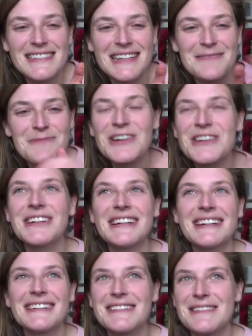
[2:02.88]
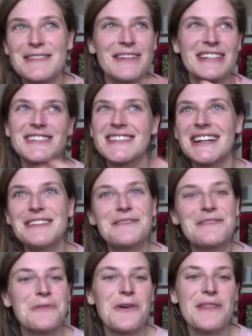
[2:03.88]
And I'm wondering if I just kind of
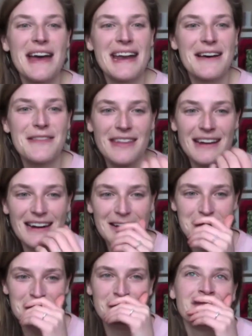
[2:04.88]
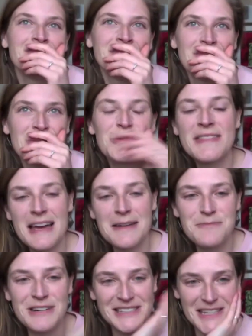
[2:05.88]
throw that out there, what
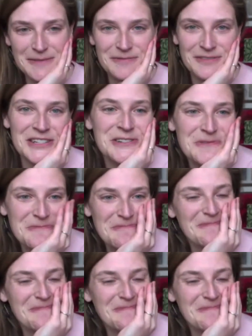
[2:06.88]
that brings up for you.